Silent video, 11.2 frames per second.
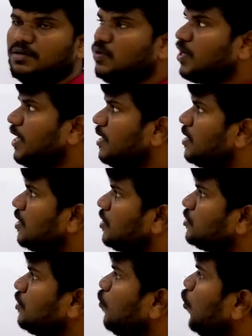Okay.
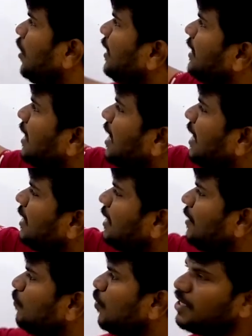So only the current
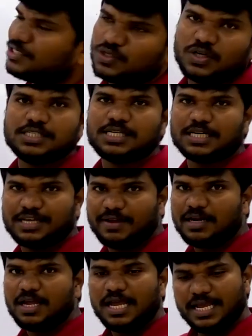and voltage sources are
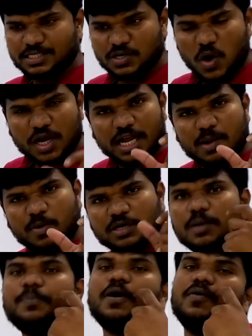given. He is talking about
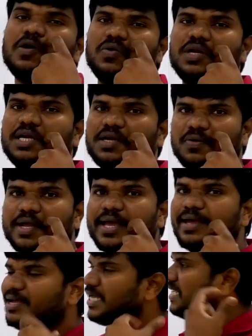the power only. Okay.